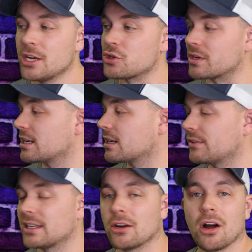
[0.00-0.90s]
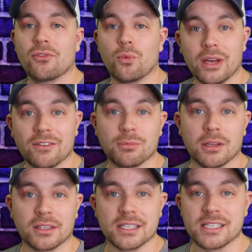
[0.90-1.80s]
So to kick everything off, we have to
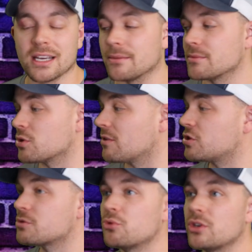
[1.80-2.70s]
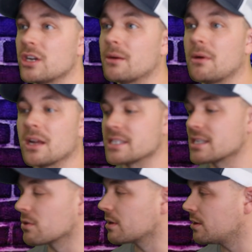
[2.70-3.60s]
plug this in. So I've just booted up
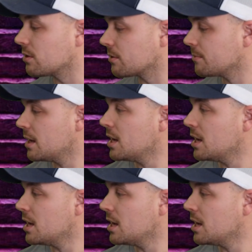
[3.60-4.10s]
Batocera here.